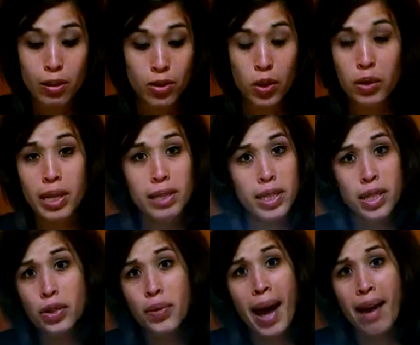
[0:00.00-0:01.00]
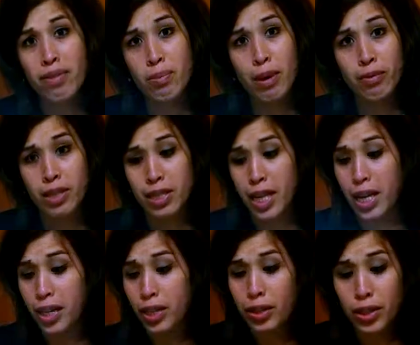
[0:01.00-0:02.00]
So let's say you don't have a muffin
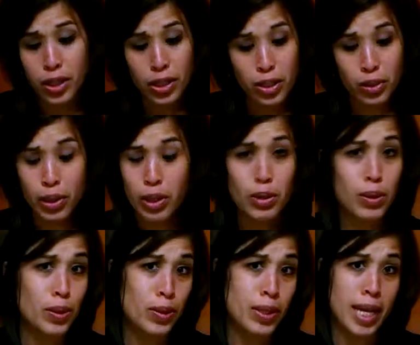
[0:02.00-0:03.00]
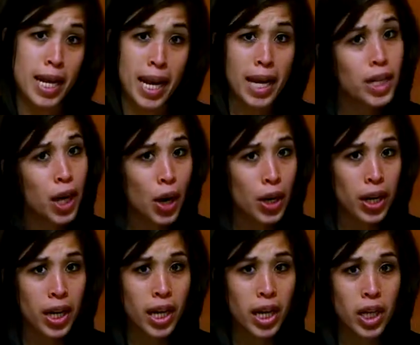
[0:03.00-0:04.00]
tin. You can use an egg
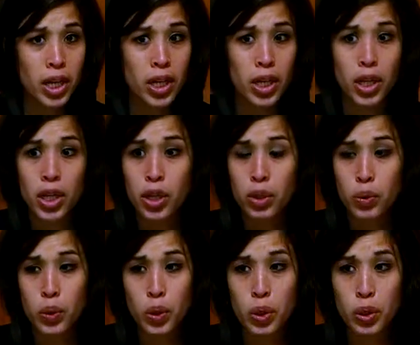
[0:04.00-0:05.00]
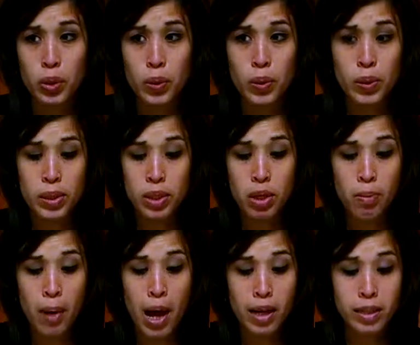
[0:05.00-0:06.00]
carton, you can use little
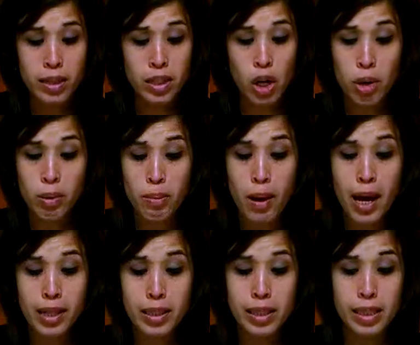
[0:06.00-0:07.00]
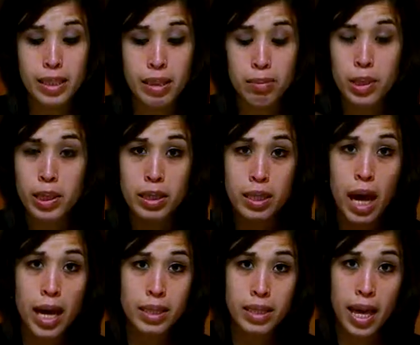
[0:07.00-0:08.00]
boxes, cardboard boxes, and put
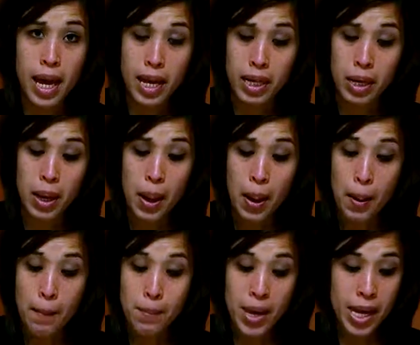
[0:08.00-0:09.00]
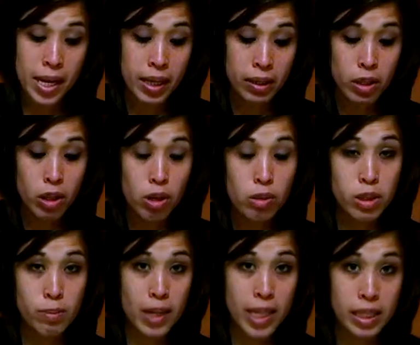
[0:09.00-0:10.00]
slots and make little
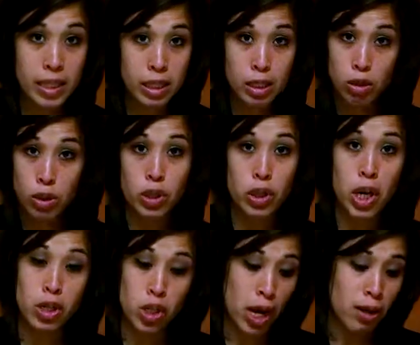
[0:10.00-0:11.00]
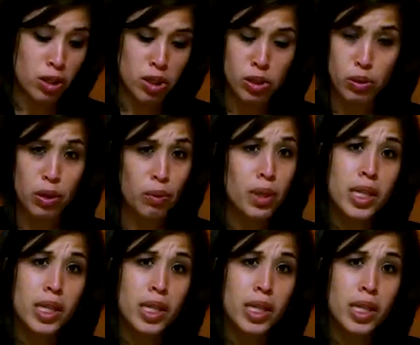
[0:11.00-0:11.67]
spaces so your child can sort.